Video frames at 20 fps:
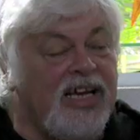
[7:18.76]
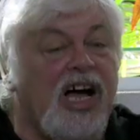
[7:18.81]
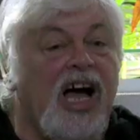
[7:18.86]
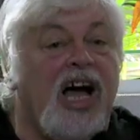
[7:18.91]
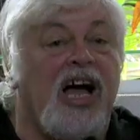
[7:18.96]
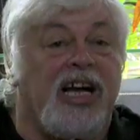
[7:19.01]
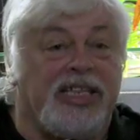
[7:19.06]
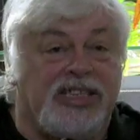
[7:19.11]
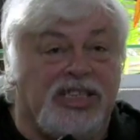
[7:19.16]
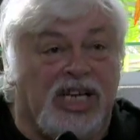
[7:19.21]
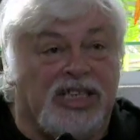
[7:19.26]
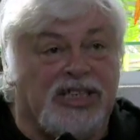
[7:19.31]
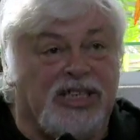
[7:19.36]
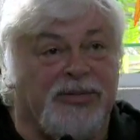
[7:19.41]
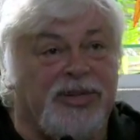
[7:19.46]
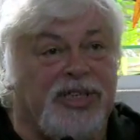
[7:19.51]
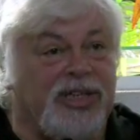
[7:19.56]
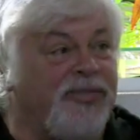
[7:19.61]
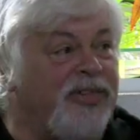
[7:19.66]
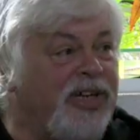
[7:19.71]
I saw
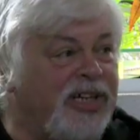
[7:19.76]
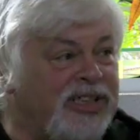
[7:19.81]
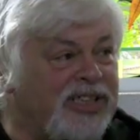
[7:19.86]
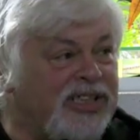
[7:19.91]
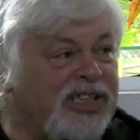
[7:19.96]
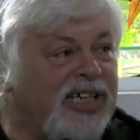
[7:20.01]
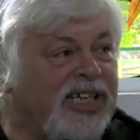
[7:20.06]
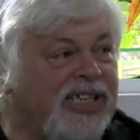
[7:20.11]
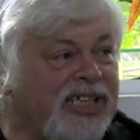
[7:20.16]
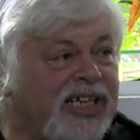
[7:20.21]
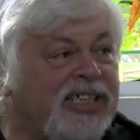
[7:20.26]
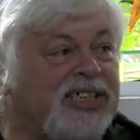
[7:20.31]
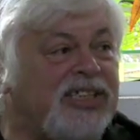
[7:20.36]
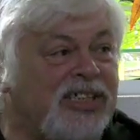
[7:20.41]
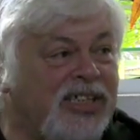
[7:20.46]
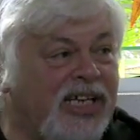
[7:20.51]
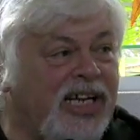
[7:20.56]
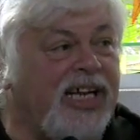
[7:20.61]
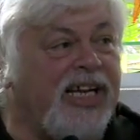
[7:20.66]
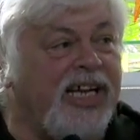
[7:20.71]
some of the events
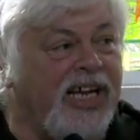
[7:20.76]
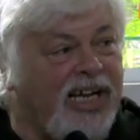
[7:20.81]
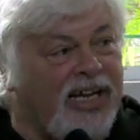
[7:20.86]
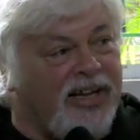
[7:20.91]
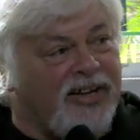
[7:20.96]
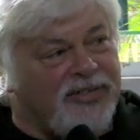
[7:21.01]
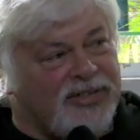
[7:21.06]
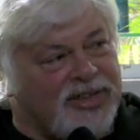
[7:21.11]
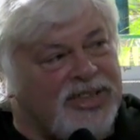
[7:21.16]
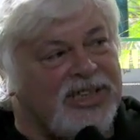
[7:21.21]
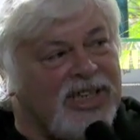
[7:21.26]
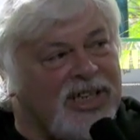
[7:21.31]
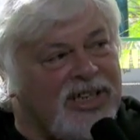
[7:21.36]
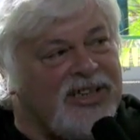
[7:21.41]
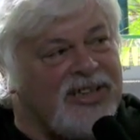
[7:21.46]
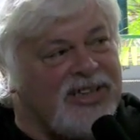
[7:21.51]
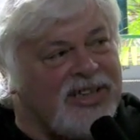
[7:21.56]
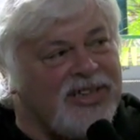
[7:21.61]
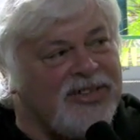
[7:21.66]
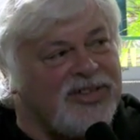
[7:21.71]
yesterday. Yeah, it was
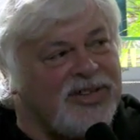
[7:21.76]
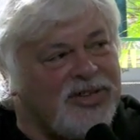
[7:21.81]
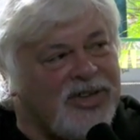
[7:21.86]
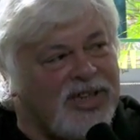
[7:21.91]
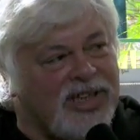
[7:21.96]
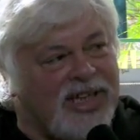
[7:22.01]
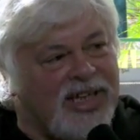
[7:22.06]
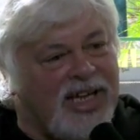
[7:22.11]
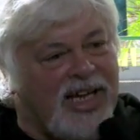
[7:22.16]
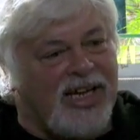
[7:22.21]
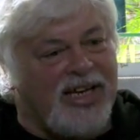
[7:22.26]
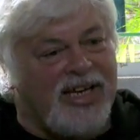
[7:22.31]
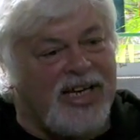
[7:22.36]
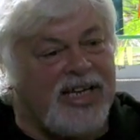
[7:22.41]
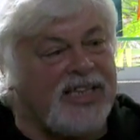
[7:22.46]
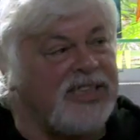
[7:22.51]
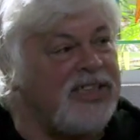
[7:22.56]
really nice.